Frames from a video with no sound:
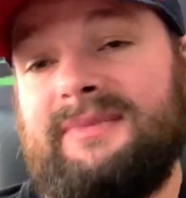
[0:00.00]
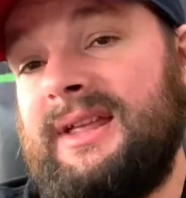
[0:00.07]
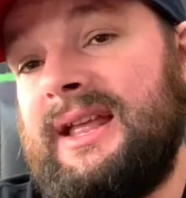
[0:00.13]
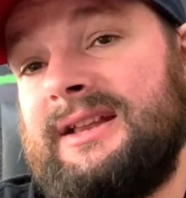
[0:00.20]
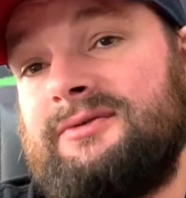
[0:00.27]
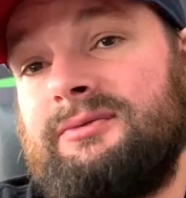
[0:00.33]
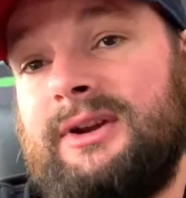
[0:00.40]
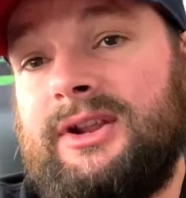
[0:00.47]

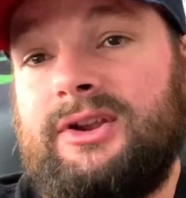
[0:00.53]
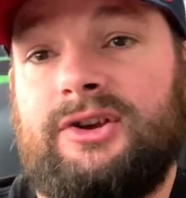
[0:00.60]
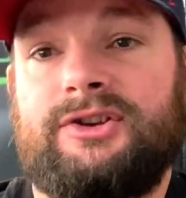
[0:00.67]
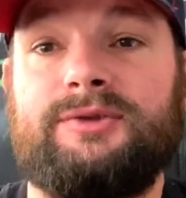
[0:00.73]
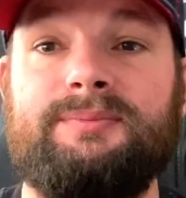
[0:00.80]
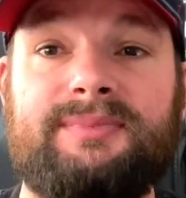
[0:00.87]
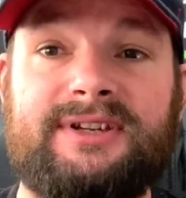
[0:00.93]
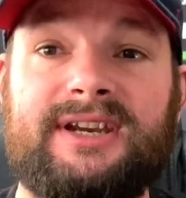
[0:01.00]
It's really good,
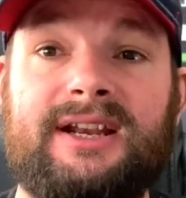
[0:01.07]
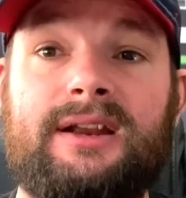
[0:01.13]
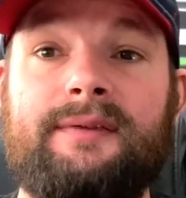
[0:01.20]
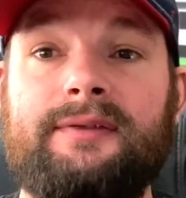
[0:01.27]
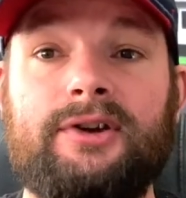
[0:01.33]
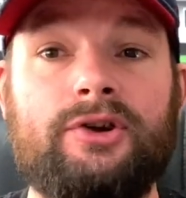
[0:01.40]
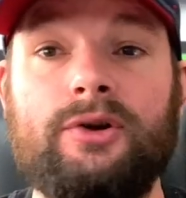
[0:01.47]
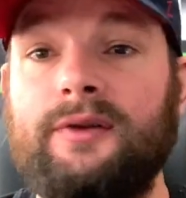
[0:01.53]
particularly if
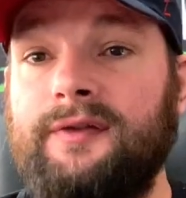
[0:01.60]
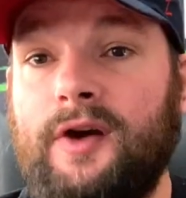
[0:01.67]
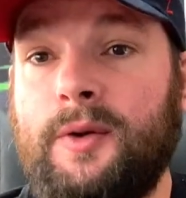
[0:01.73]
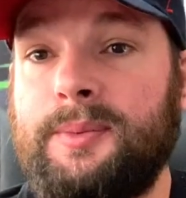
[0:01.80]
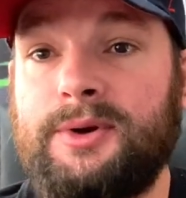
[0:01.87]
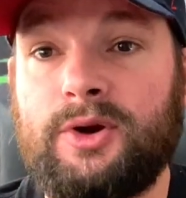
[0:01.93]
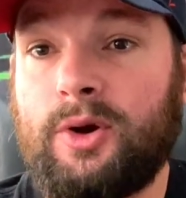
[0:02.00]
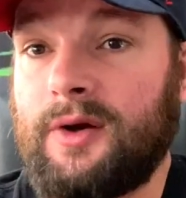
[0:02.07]
you're
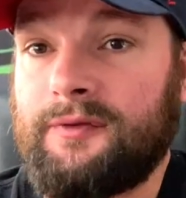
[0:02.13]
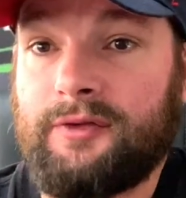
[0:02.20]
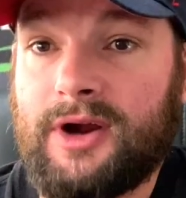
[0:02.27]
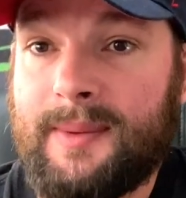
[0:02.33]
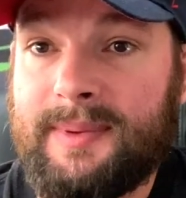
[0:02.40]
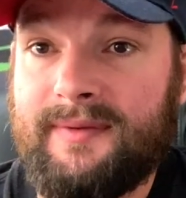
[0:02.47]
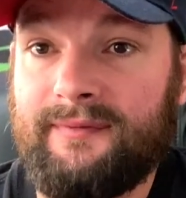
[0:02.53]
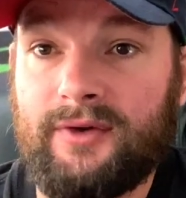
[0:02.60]
Neurothrope and you've got a
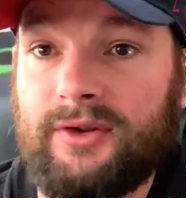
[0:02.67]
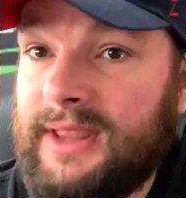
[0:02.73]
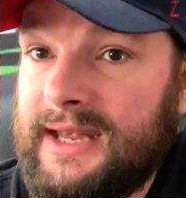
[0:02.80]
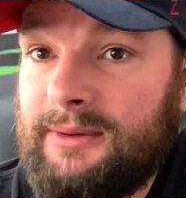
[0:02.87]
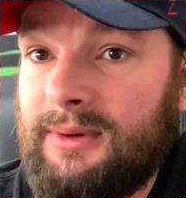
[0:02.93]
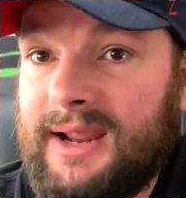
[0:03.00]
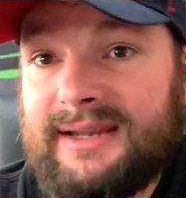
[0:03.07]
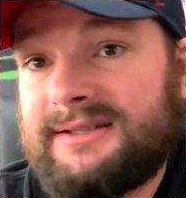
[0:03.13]
3-up invuln
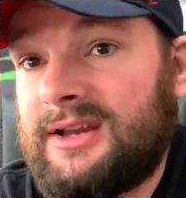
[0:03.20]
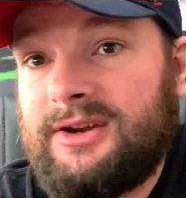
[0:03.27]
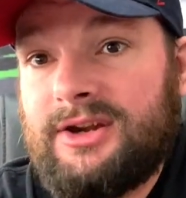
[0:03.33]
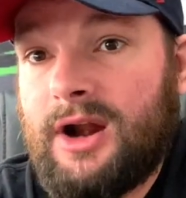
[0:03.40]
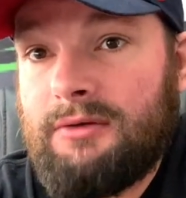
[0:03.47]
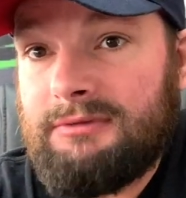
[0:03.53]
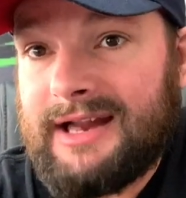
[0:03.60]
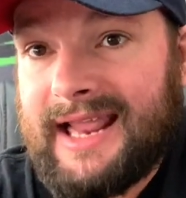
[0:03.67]
anyway, so you
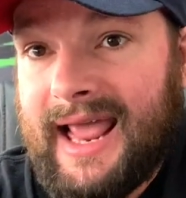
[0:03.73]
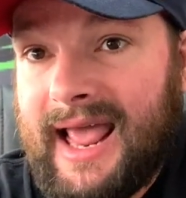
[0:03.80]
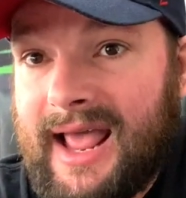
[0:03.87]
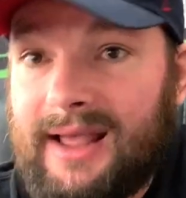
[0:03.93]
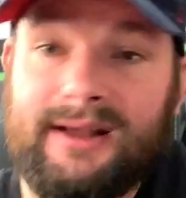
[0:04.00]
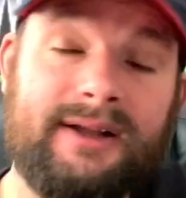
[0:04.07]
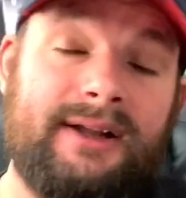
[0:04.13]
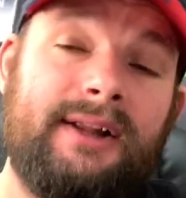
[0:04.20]
don't really
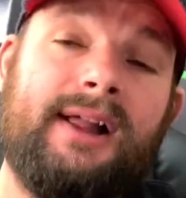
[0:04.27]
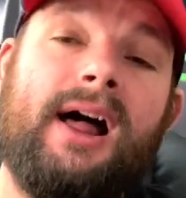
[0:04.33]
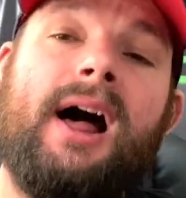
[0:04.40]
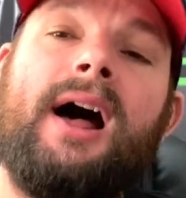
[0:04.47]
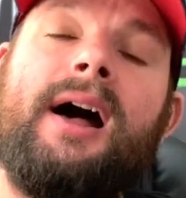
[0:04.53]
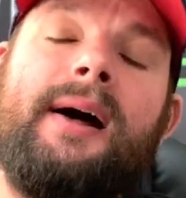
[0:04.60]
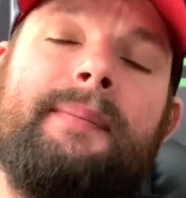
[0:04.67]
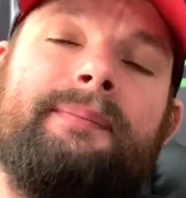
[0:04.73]
care.
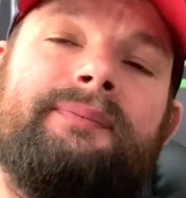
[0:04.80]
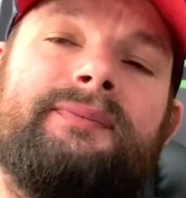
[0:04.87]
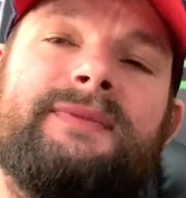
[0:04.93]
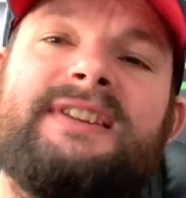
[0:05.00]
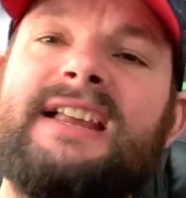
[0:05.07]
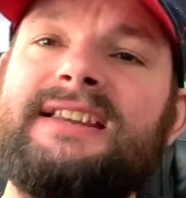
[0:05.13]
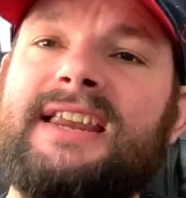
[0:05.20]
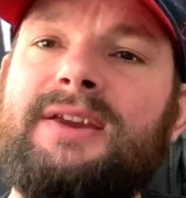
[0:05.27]
So
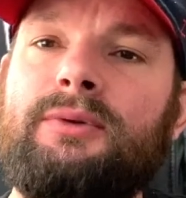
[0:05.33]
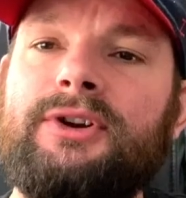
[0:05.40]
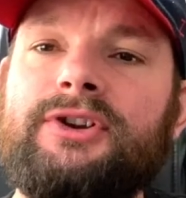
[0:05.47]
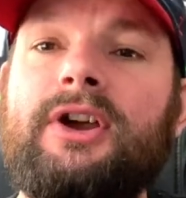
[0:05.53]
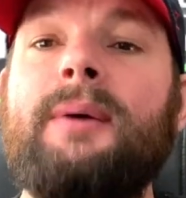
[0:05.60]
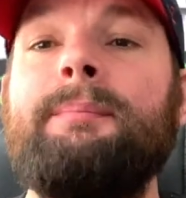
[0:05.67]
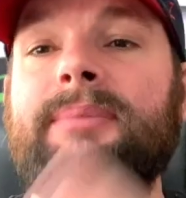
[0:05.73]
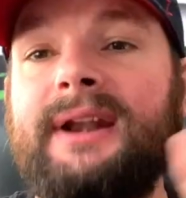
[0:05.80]
that's how you want to
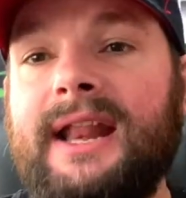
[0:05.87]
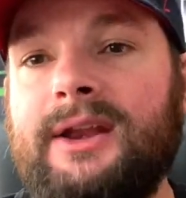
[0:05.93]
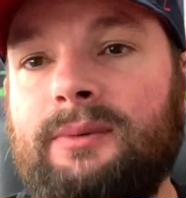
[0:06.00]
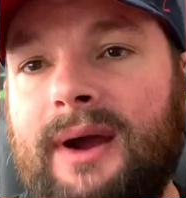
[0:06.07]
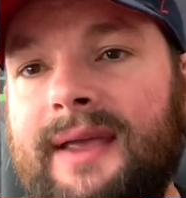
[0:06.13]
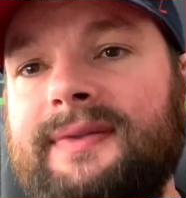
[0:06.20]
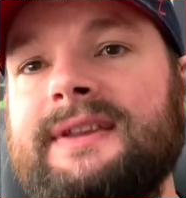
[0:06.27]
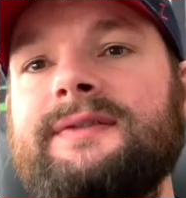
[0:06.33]
do it. But
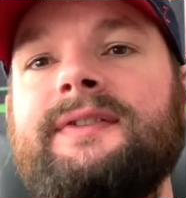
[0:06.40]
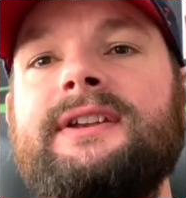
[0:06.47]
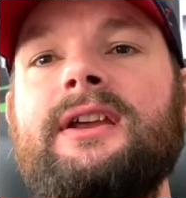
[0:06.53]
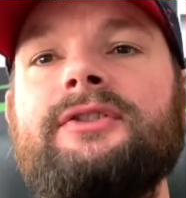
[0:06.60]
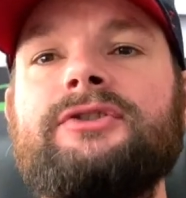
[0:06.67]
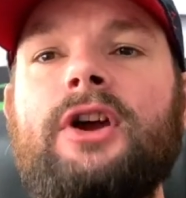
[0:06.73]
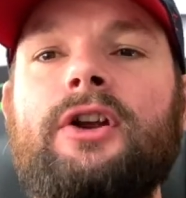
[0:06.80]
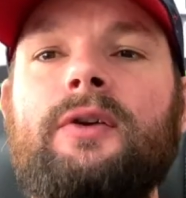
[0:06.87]
anyway, this video
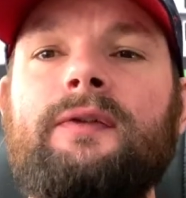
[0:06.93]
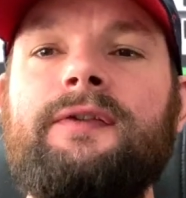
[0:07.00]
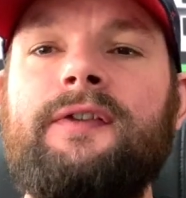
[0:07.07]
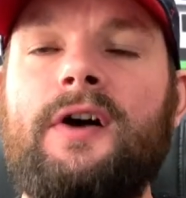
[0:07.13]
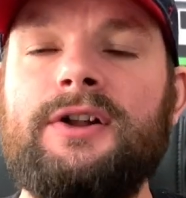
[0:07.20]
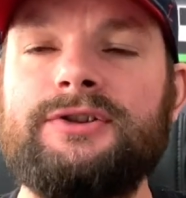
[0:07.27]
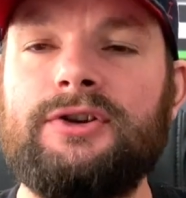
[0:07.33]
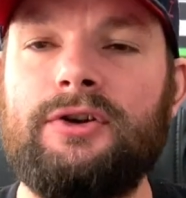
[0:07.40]
is going on
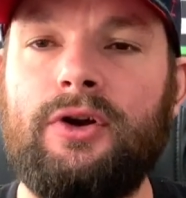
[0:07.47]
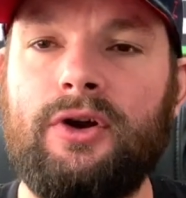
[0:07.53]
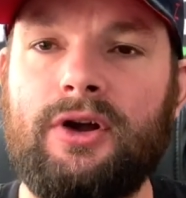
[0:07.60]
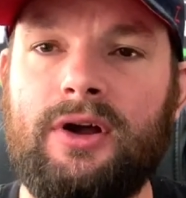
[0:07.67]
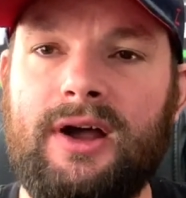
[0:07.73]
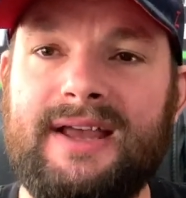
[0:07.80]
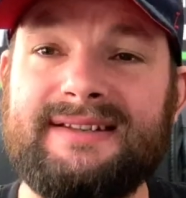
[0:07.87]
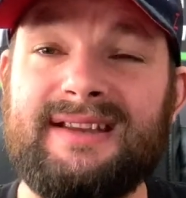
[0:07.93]
far too long,
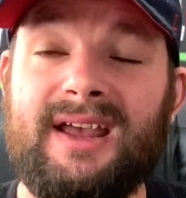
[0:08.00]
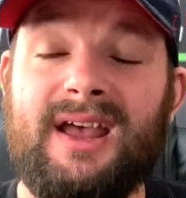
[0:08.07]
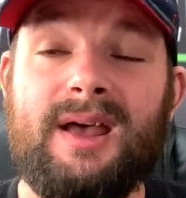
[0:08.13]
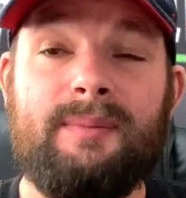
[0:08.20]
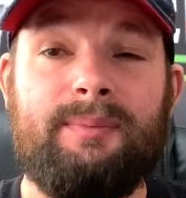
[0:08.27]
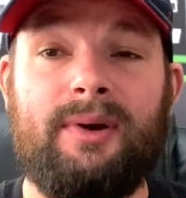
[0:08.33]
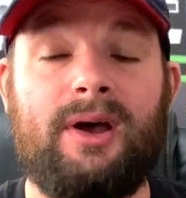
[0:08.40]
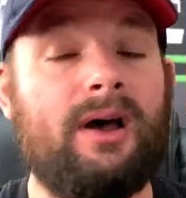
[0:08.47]
guys,
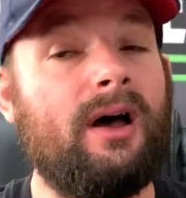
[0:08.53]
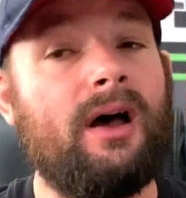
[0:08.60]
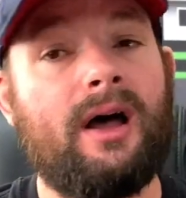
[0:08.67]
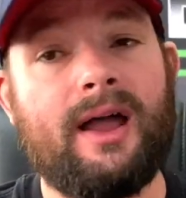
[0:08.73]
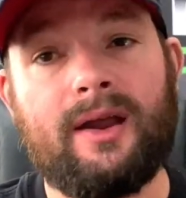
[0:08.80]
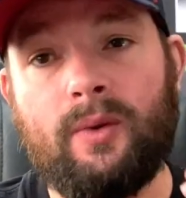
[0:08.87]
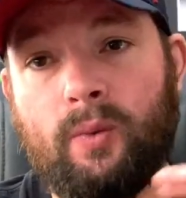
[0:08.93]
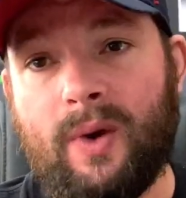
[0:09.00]
but
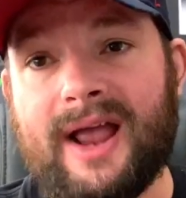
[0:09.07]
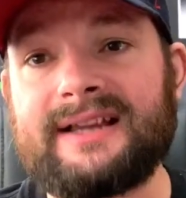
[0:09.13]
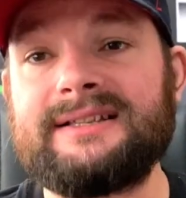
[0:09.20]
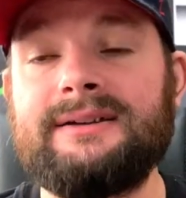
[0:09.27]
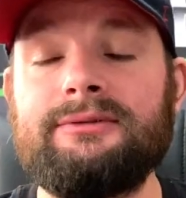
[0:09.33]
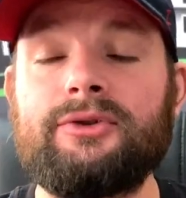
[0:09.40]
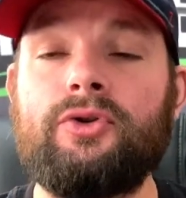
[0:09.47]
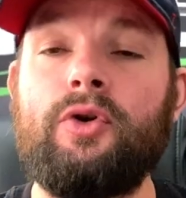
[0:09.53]
I could wax
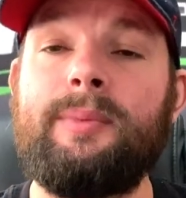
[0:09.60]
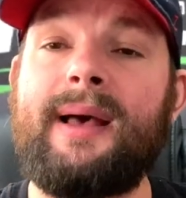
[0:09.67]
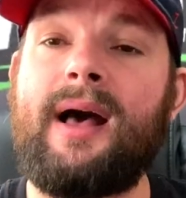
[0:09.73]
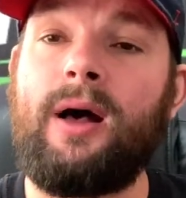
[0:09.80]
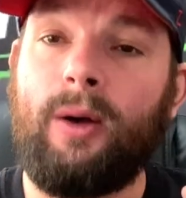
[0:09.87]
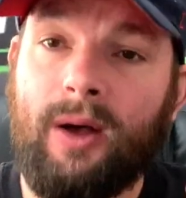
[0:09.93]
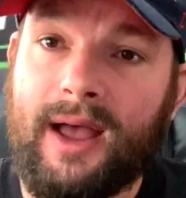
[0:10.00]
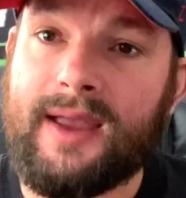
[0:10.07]
lyrical
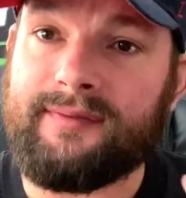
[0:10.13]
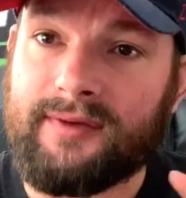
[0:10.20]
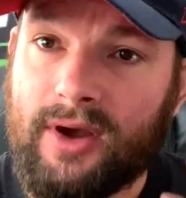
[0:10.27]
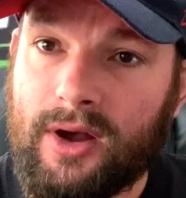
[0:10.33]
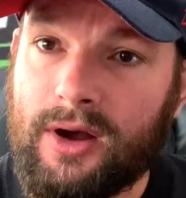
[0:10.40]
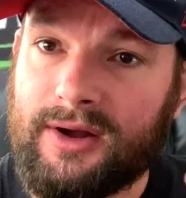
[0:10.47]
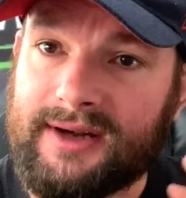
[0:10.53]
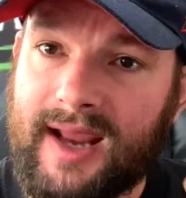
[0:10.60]
about Hive
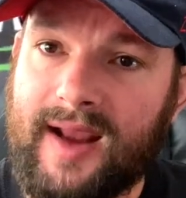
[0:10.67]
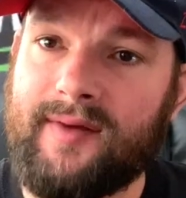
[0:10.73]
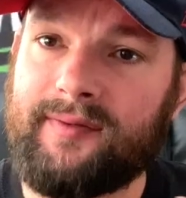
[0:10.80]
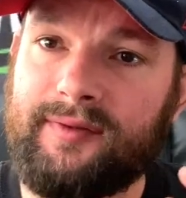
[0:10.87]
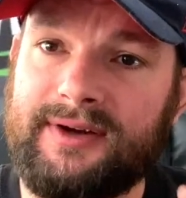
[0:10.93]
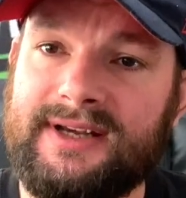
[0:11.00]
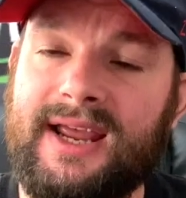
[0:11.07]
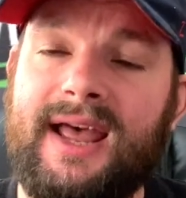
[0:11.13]
Guard
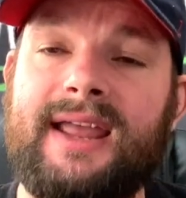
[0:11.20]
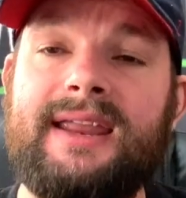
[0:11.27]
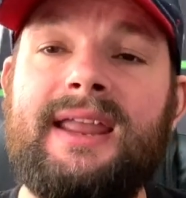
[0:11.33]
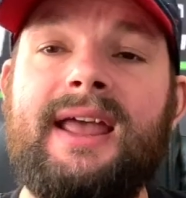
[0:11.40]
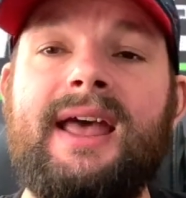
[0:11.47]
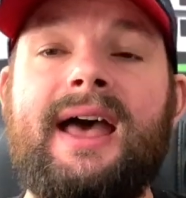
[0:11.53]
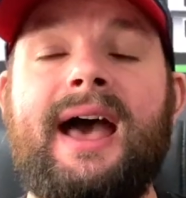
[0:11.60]
every day.